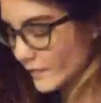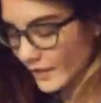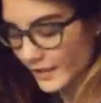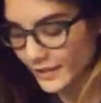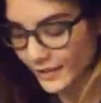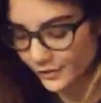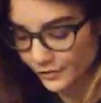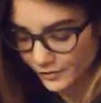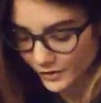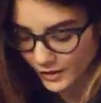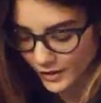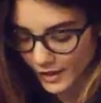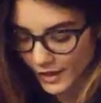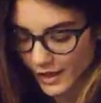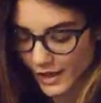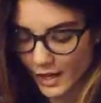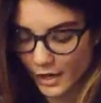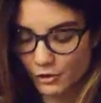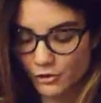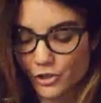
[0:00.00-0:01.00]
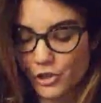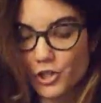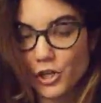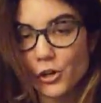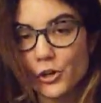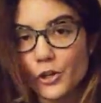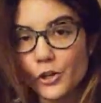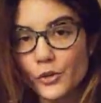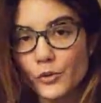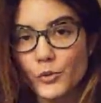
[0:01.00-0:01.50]
And I'll show
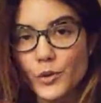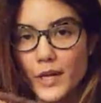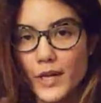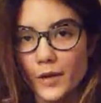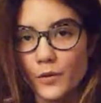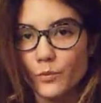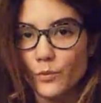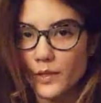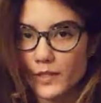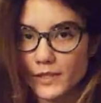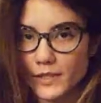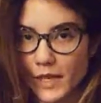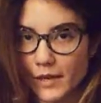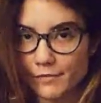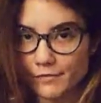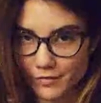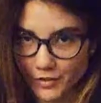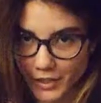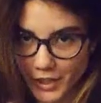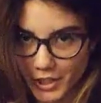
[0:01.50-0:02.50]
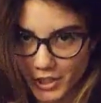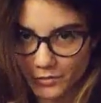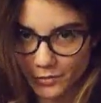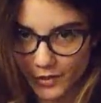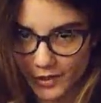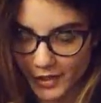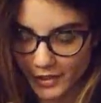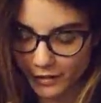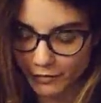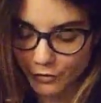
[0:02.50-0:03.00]
you it when I'm finished
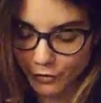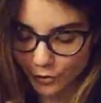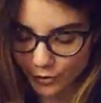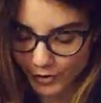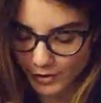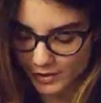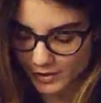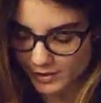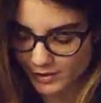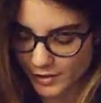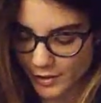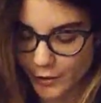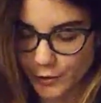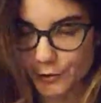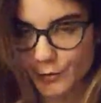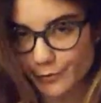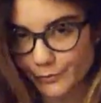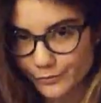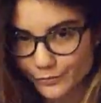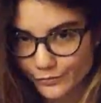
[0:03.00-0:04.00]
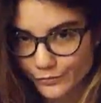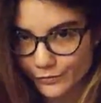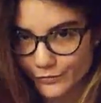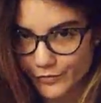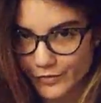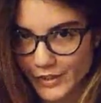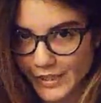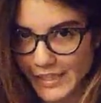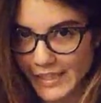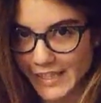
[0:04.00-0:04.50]
with it, of course. So,
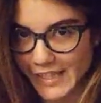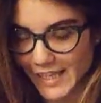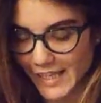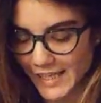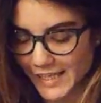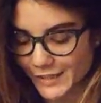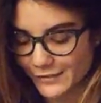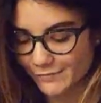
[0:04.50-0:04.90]
yeah.